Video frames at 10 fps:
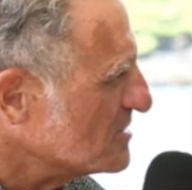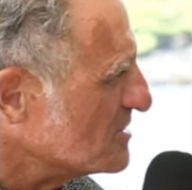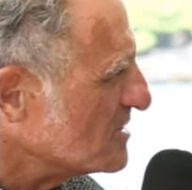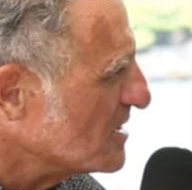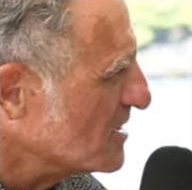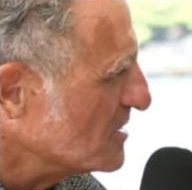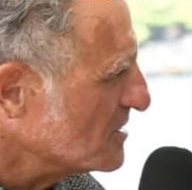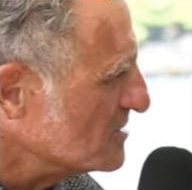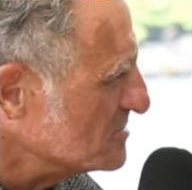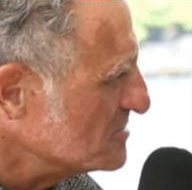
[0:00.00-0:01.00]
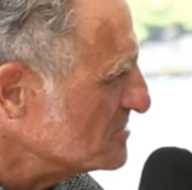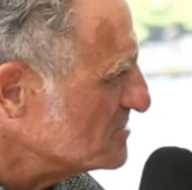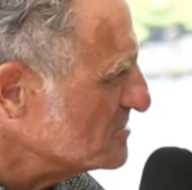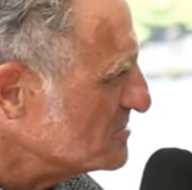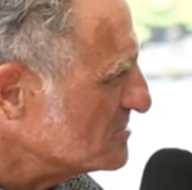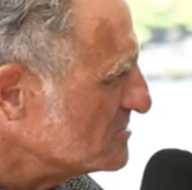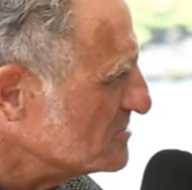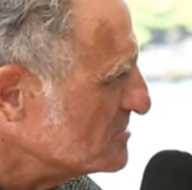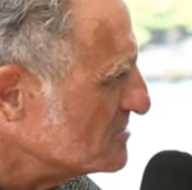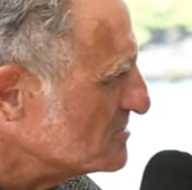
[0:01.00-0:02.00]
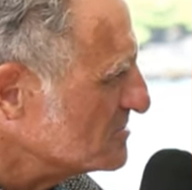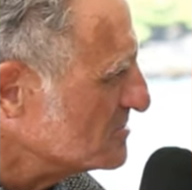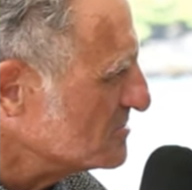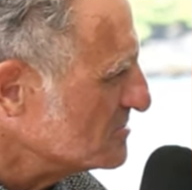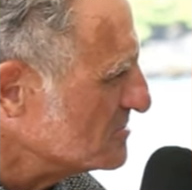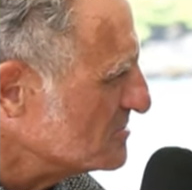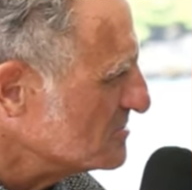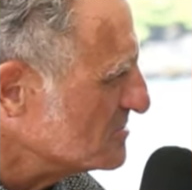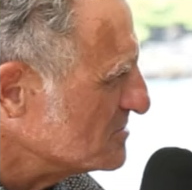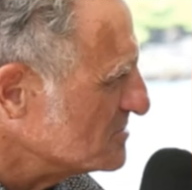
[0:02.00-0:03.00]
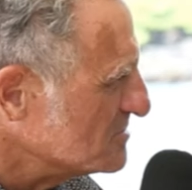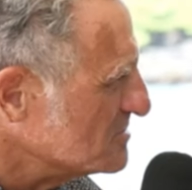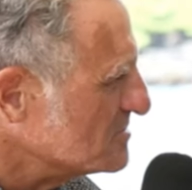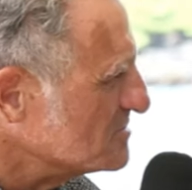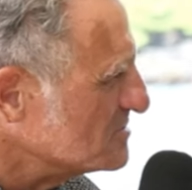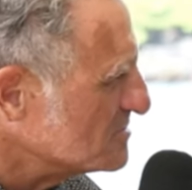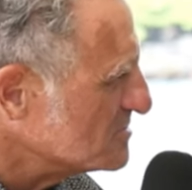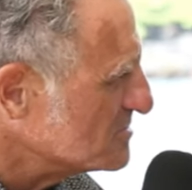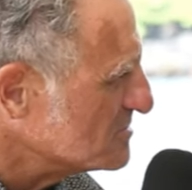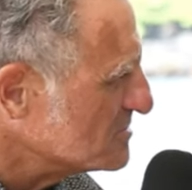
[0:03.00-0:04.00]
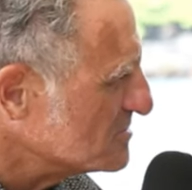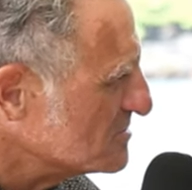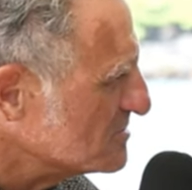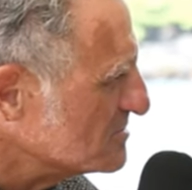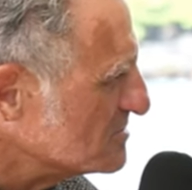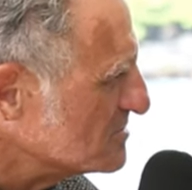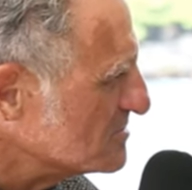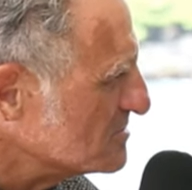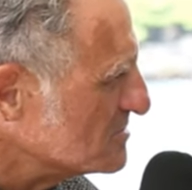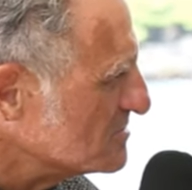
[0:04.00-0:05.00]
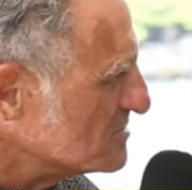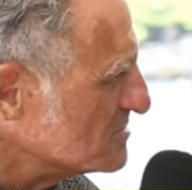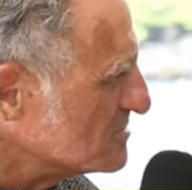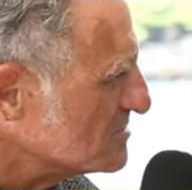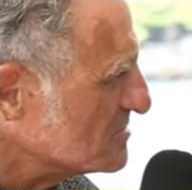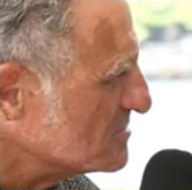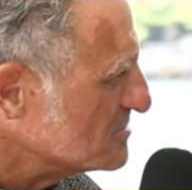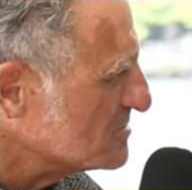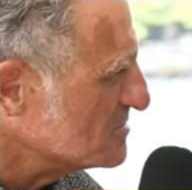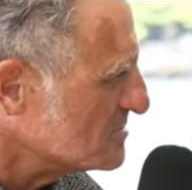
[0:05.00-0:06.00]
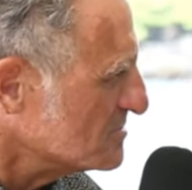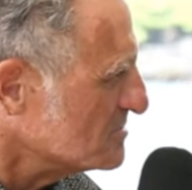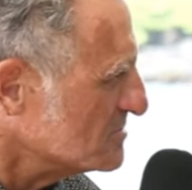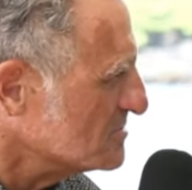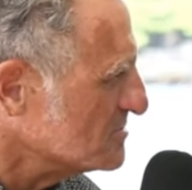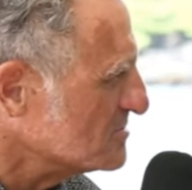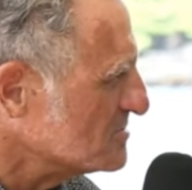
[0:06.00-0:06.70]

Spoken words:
(silent)